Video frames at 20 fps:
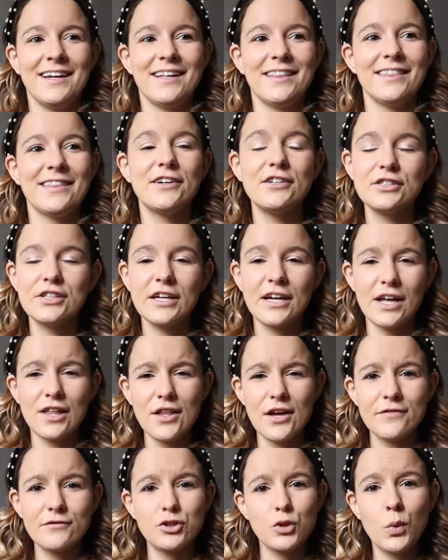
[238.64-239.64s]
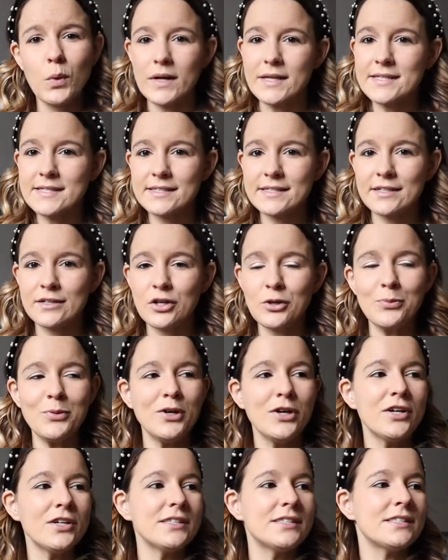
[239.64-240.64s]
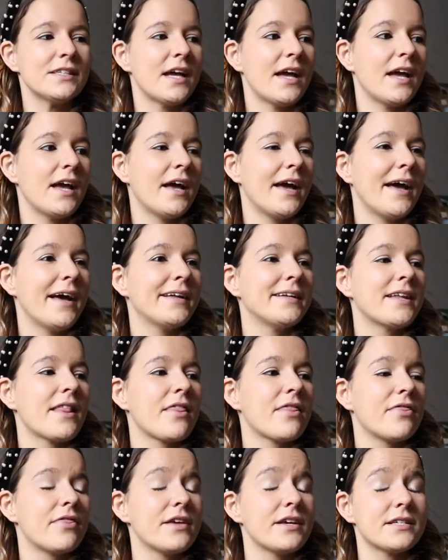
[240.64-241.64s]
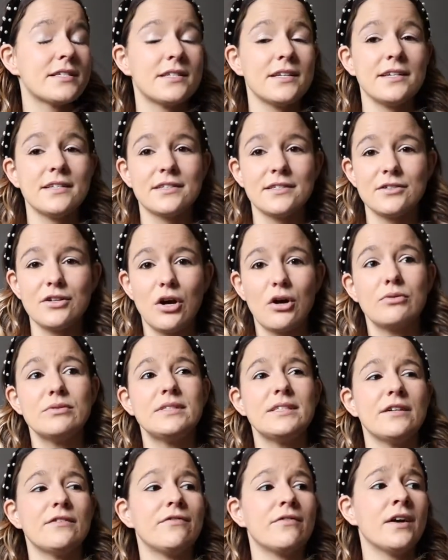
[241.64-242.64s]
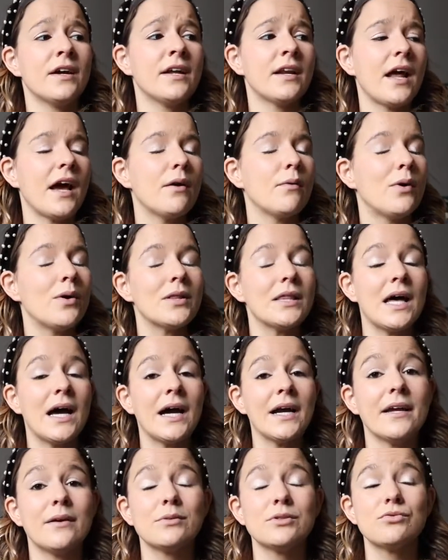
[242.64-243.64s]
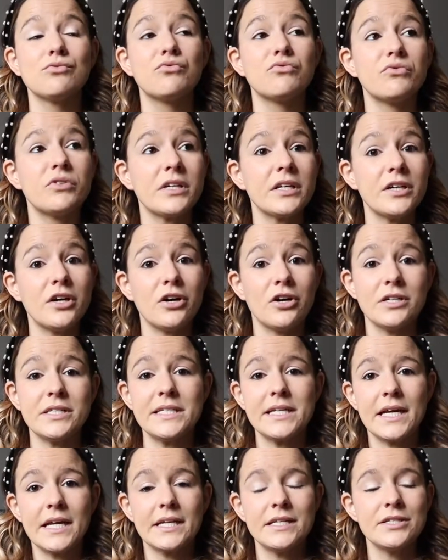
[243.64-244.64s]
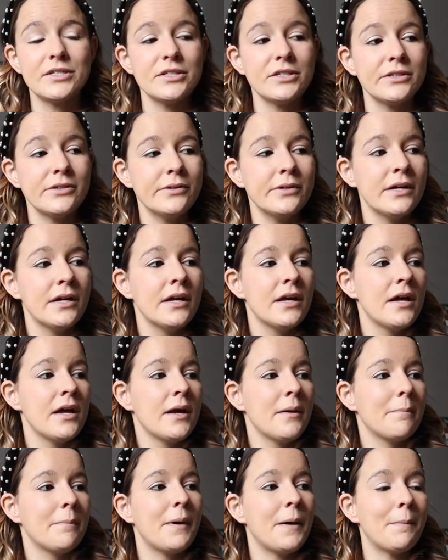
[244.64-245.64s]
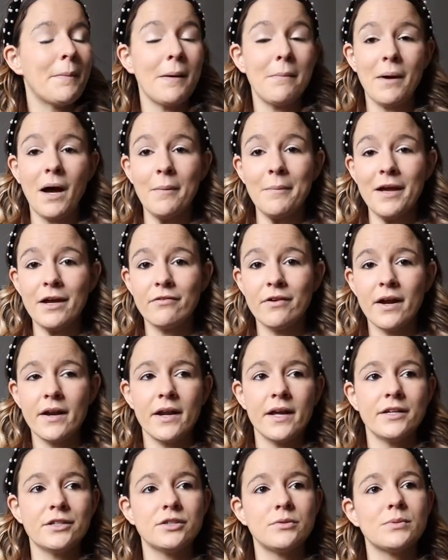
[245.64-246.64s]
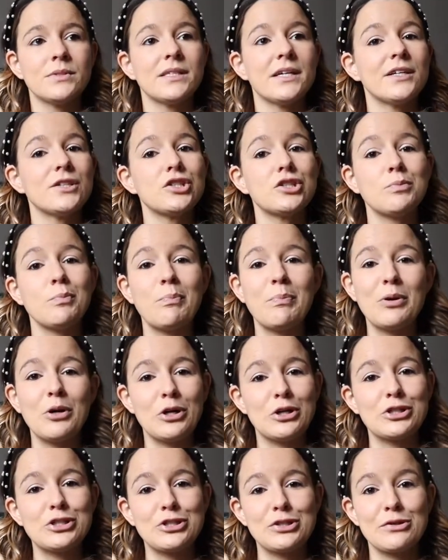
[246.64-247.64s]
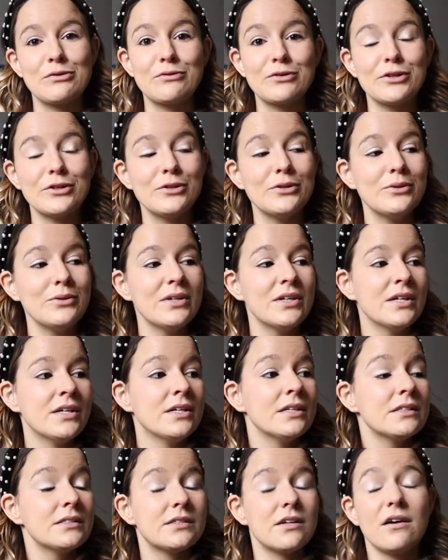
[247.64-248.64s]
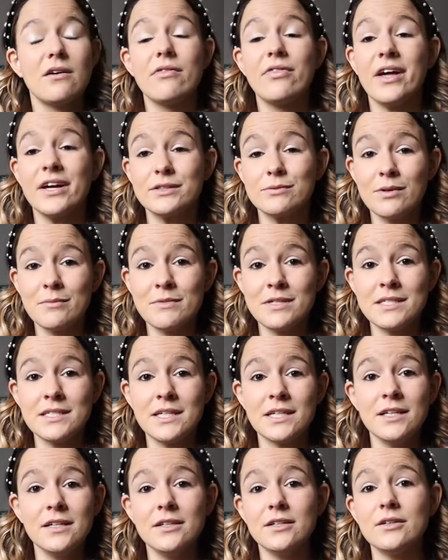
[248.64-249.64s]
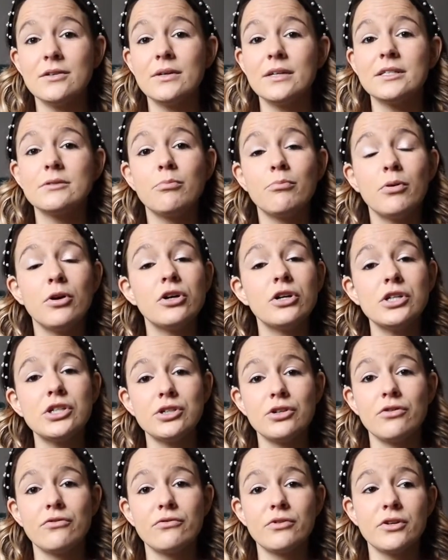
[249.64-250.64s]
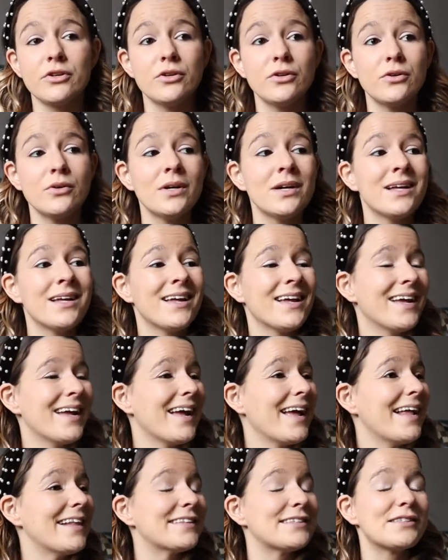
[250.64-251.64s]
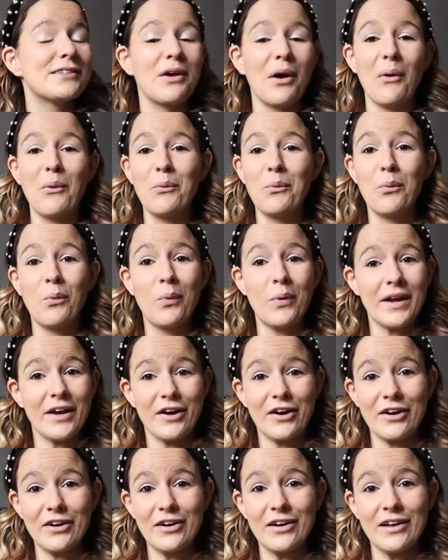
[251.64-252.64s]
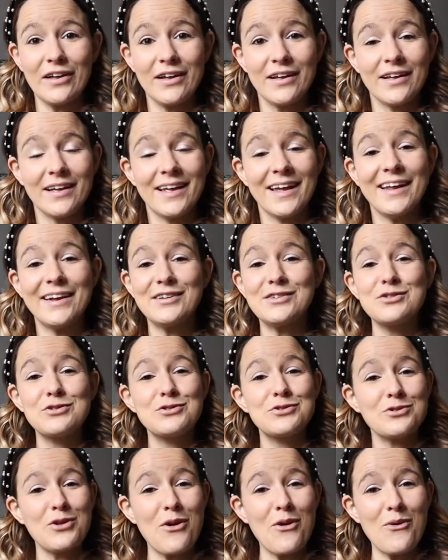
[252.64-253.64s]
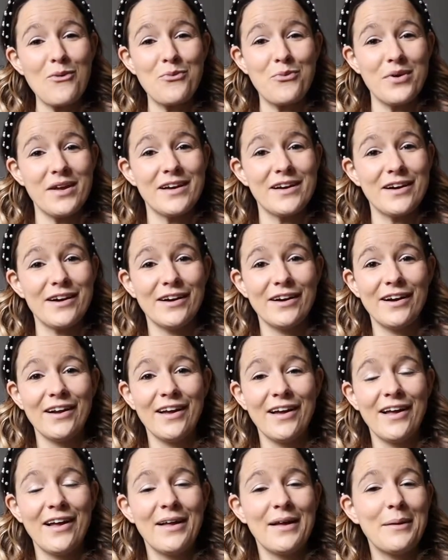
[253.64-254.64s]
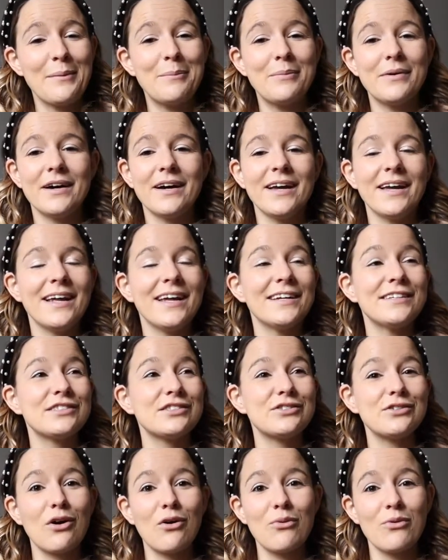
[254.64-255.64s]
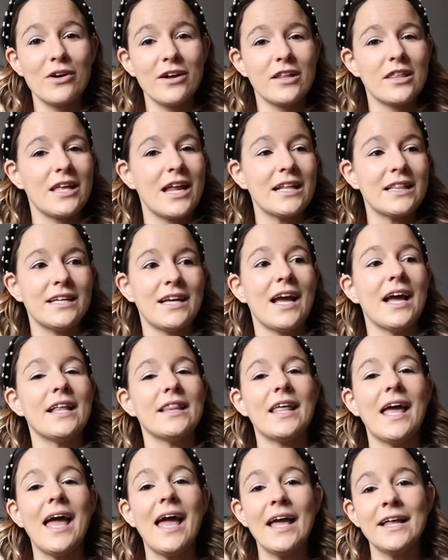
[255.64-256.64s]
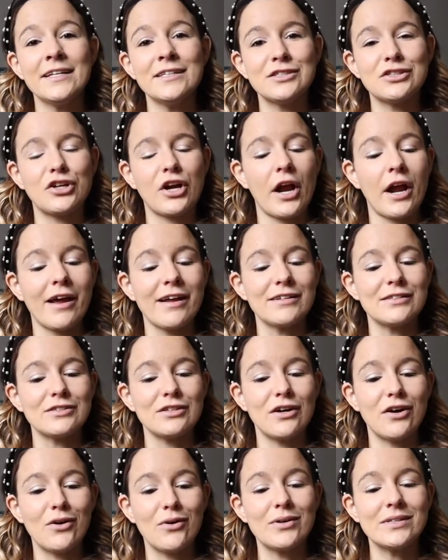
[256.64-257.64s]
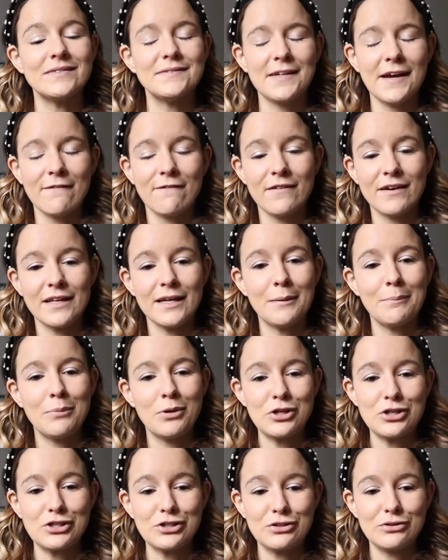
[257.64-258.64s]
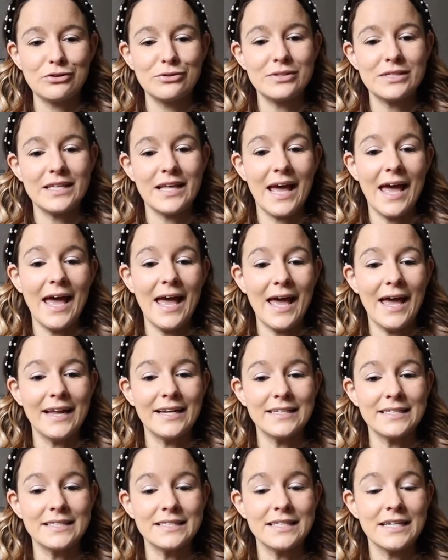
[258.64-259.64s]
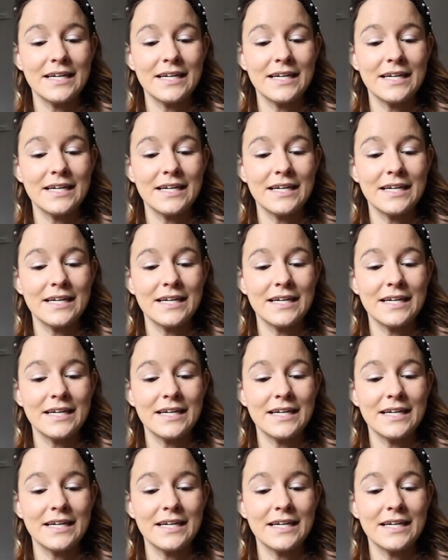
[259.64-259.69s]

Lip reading: there's like a lot of twists in her books, and this is no different. I won't lie, was really hard to get into, but my mom had read it and she was like, just push through. So that's what I'm gonna say to you, is push through. It's weird. It is so weird, but it's so worth it at the end. The end is great, so definitely push through to the end.